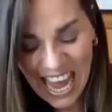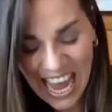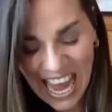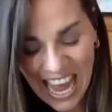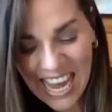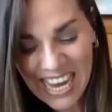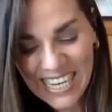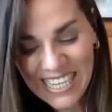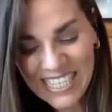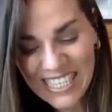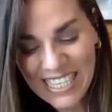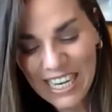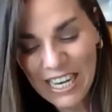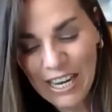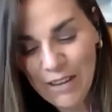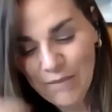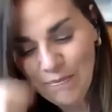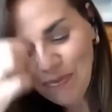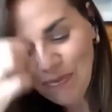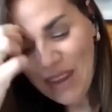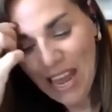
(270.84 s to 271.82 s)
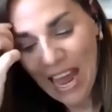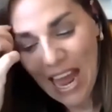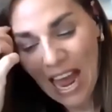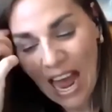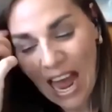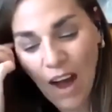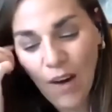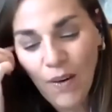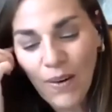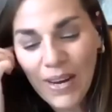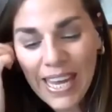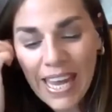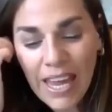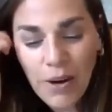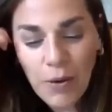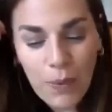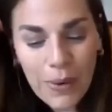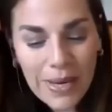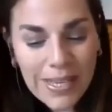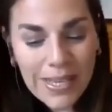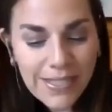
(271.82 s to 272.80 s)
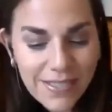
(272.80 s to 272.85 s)
And how
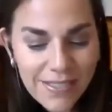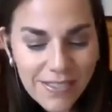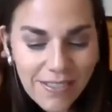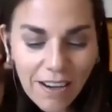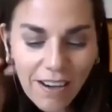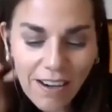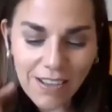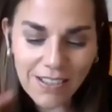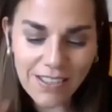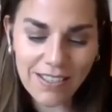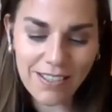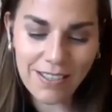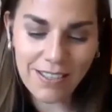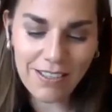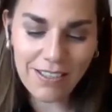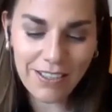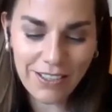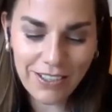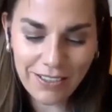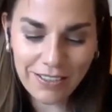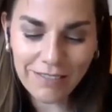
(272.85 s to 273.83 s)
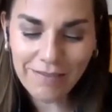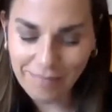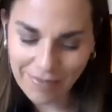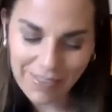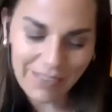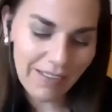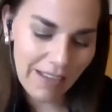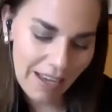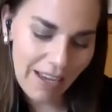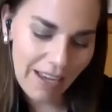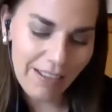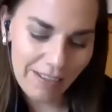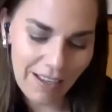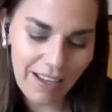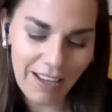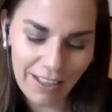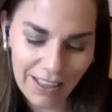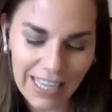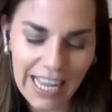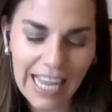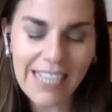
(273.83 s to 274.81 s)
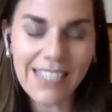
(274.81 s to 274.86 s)
can we start
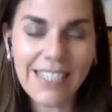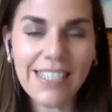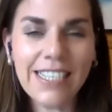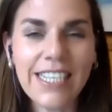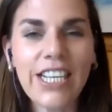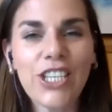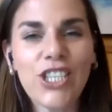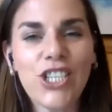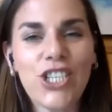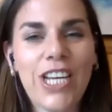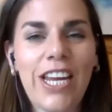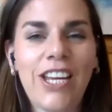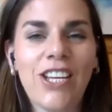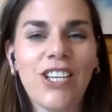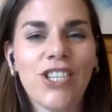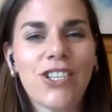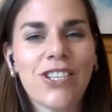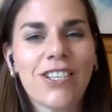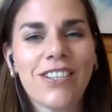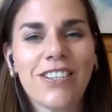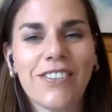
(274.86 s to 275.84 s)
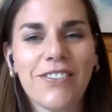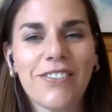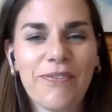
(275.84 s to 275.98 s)
a lasting change?